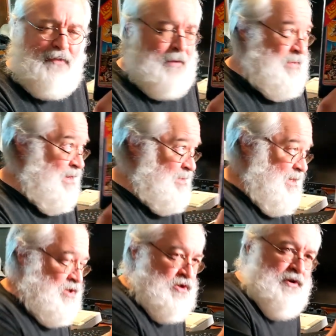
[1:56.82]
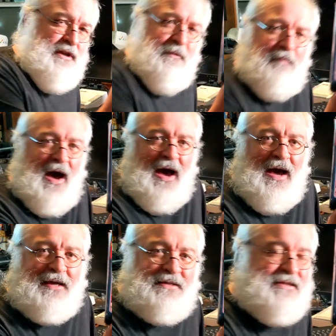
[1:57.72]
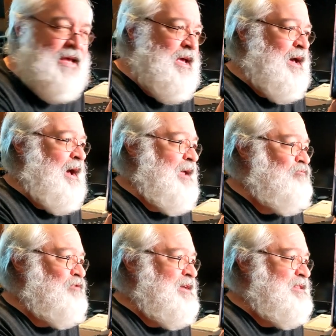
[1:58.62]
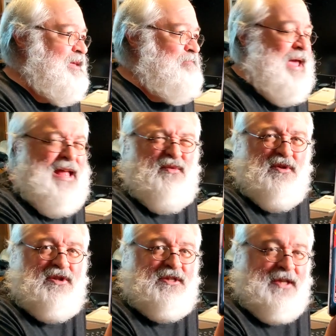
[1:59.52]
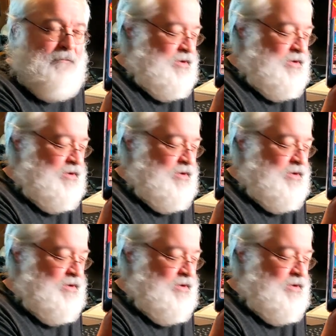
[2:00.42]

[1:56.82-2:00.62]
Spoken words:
Because I show you the box, I read the manual to some